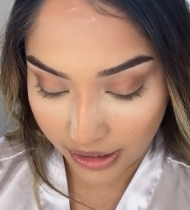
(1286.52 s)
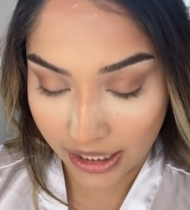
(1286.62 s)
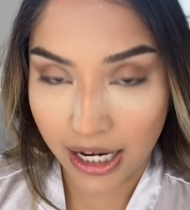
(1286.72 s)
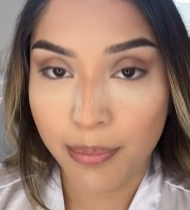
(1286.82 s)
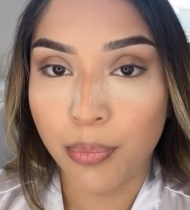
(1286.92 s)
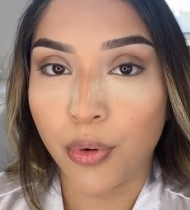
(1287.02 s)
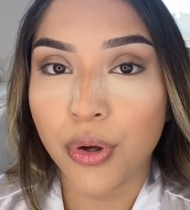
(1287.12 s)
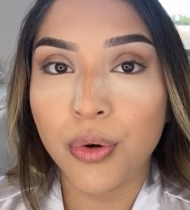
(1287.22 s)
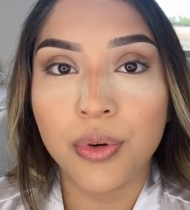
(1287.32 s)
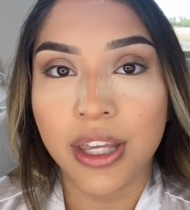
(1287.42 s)
el
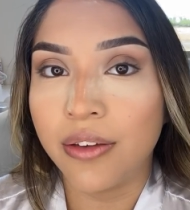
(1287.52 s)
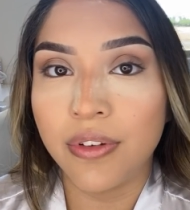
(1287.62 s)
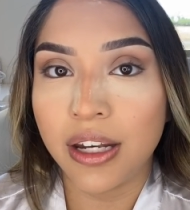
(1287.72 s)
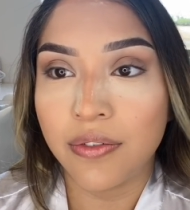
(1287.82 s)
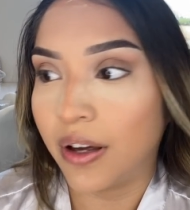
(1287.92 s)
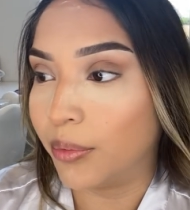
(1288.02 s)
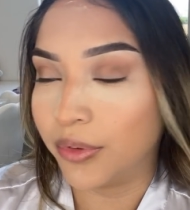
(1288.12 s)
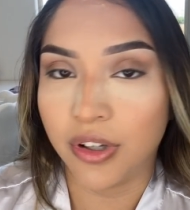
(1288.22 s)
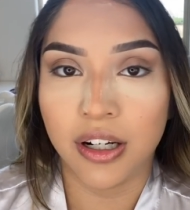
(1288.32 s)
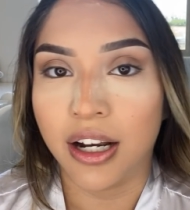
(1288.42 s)
apoyo, even if I was
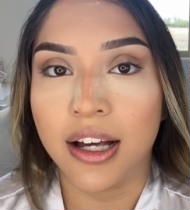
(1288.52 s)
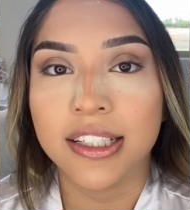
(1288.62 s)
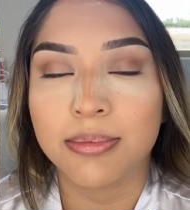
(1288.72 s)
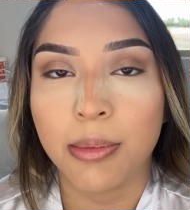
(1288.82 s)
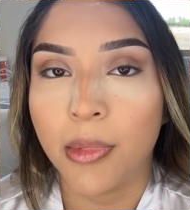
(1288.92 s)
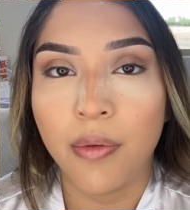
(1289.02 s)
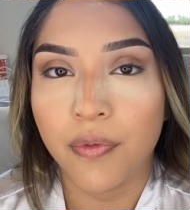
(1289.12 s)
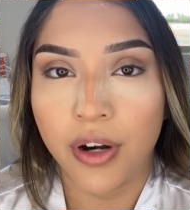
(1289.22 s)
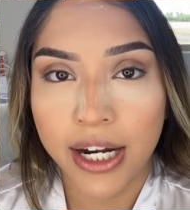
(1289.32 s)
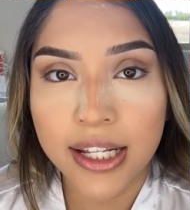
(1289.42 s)
not going to ask my mom
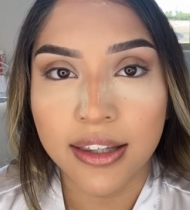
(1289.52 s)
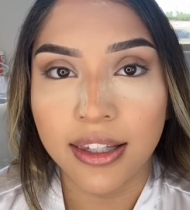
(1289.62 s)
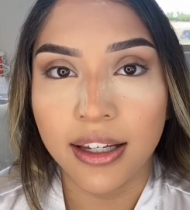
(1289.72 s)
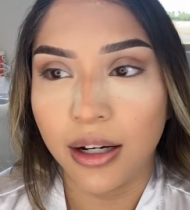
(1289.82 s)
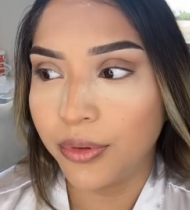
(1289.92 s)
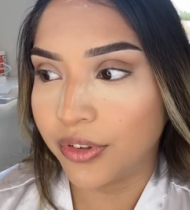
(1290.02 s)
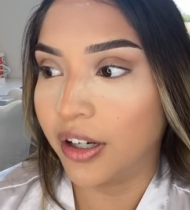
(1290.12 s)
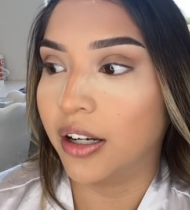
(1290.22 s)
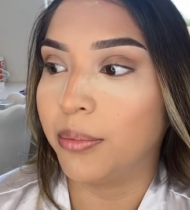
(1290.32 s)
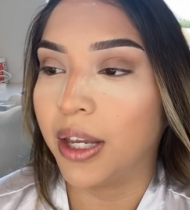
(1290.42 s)
for anything, I was not
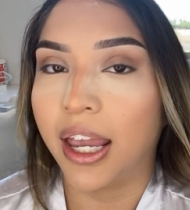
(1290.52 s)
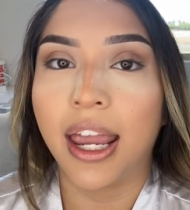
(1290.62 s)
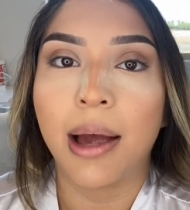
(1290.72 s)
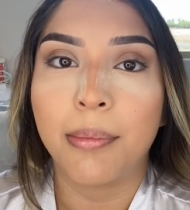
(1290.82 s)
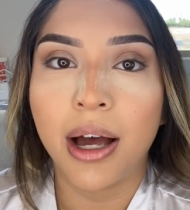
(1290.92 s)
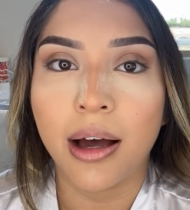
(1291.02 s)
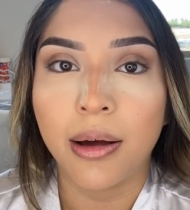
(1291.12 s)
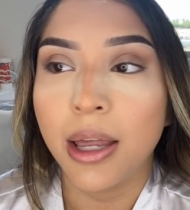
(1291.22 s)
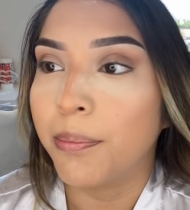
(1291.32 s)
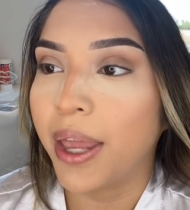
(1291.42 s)
going to be, hey, ma,
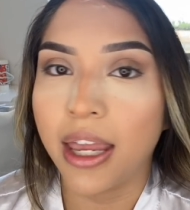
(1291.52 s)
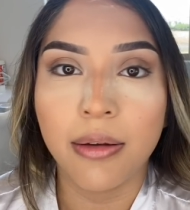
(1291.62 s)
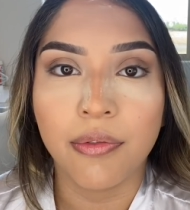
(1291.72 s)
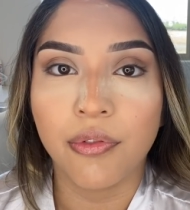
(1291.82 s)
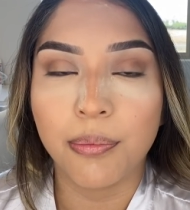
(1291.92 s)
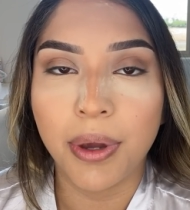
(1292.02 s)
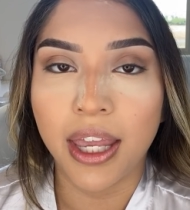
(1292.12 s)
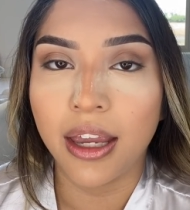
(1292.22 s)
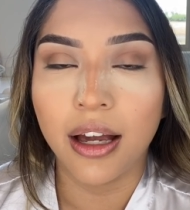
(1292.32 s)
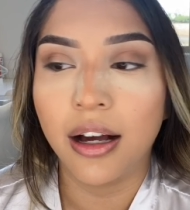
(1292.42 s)
pay,
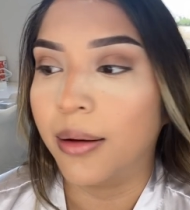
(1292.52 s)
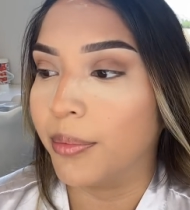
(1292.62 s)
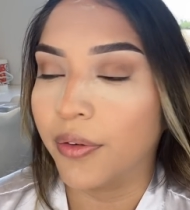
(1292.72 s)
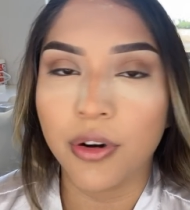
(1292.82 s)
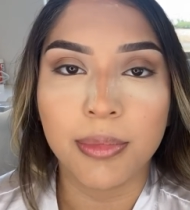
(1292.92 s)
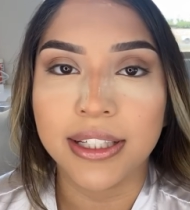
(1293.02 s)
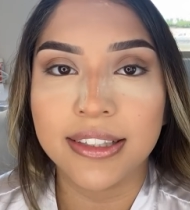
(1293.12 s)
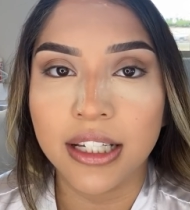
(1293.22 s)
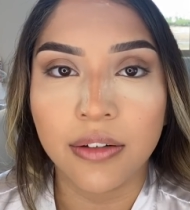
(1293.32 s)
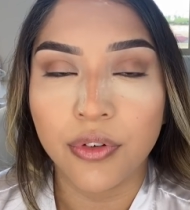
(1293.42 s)
pay um, for my
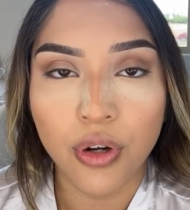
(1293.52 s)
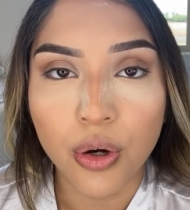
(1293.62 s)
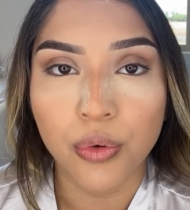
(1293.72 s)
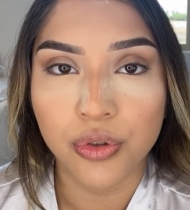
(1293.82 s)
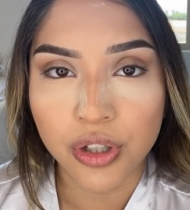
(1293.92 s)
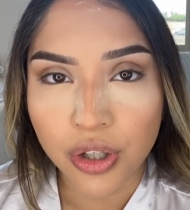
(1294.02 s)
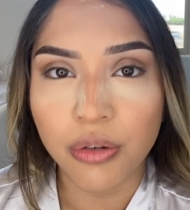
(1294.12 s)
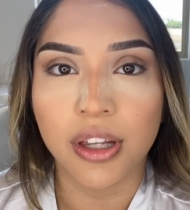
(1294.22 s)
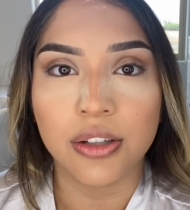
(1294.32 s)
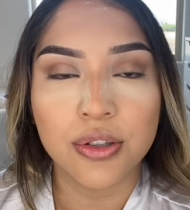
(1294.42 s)
stuff. No, she knew
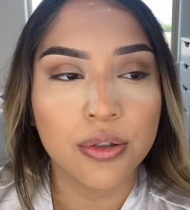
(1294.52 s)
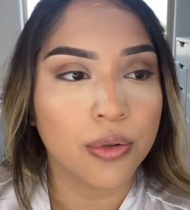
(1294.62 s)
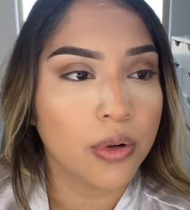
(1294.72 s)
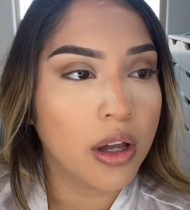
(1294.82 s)
that too.